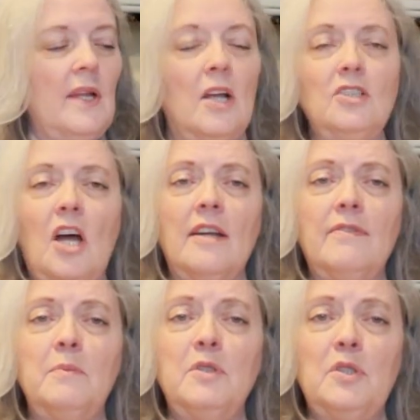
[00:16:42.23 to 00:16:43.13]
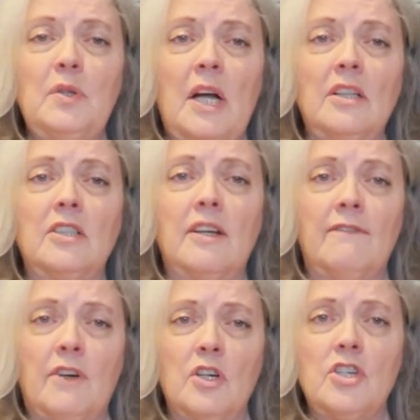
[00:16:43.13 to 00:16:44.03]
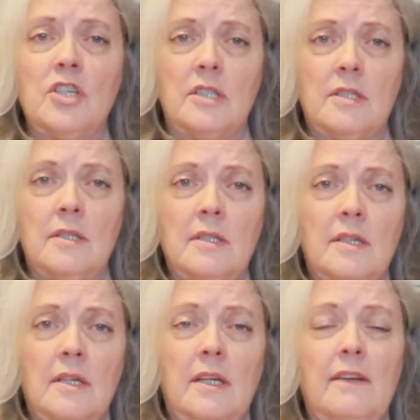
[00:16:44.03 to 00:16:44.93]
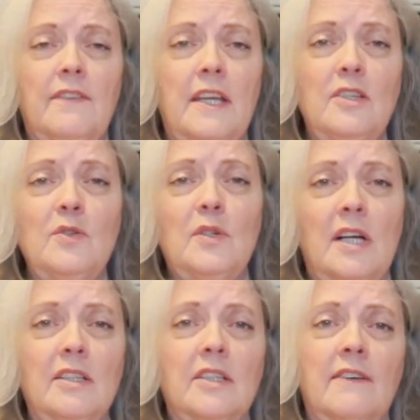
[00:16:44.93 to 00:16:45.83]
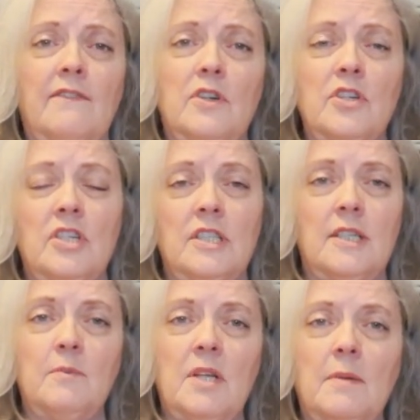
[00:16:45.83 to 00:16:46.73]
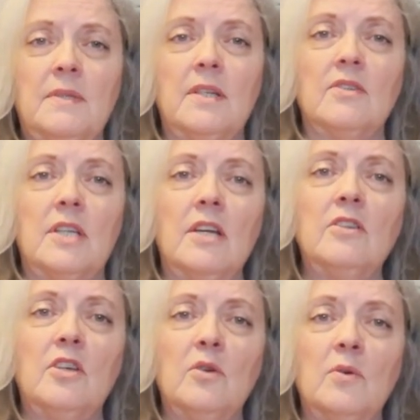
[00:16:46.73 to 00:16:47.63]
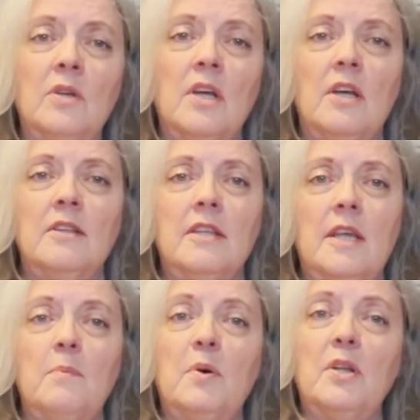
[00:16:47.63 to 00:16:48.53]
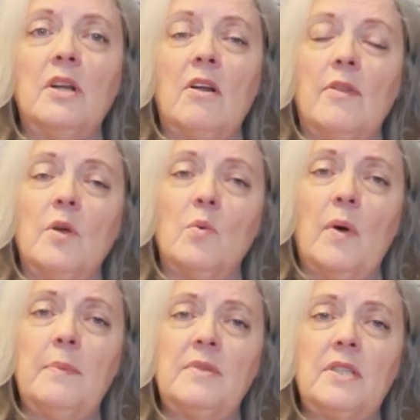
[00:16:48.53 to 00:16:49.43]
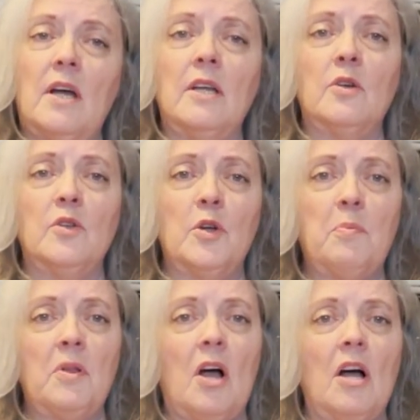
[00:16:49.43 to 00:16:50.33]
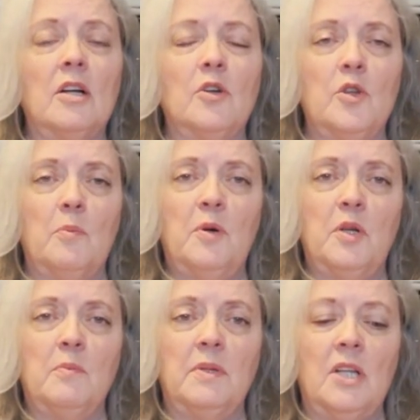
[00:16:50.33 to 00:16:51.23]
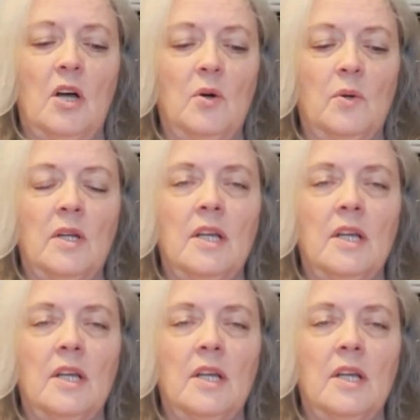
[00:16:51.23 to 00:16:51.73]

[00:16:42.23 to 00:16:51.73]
A lot of them will do color conversions. If they do color conversions, sometimes they'll tell you that they put it on their website or their blog, or they'll put it below.